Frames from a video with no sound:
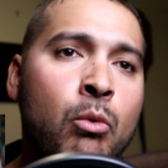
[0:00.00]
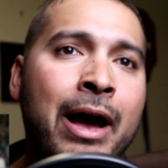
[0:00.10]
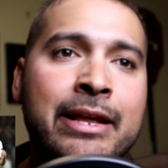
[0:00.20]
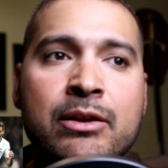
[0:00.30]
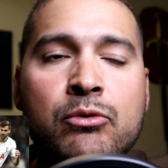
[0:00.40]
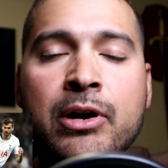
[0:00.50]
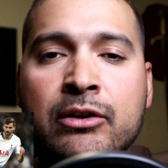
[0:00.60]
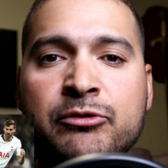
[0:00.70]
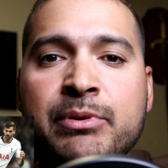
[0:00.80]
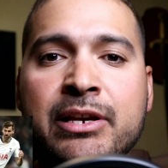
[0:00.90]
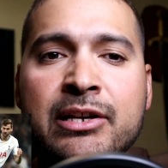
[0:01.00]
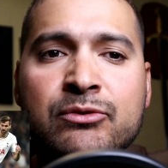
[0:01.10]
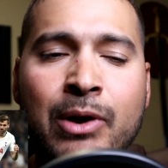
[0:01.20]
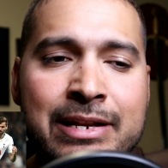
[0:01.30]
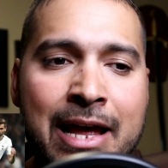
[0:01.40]
Why anywhere else?
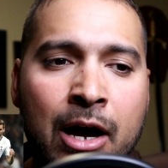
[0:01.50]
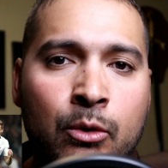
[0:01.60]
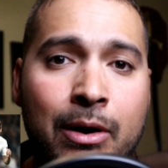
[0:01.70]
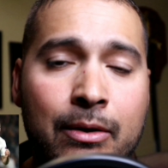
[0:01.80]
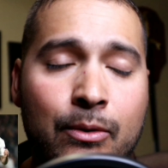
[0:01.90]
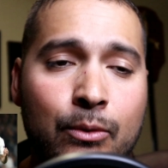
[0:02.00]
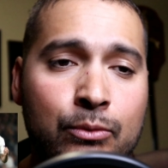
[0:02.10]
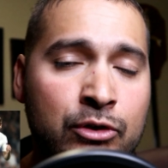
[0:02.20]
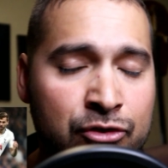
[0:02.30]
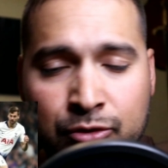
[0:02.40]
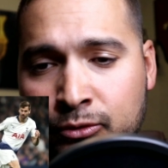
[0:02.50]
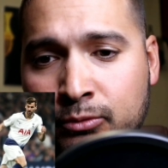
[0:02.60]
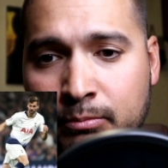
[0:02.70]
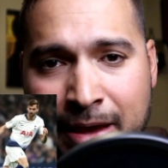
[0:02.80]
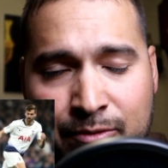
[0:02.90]
Because right now, there's two
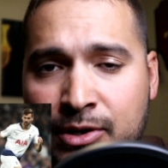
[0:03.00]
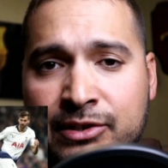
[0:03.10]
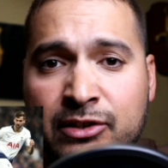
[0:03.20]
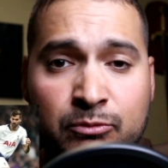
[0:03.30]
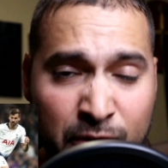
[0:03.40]
main reasons.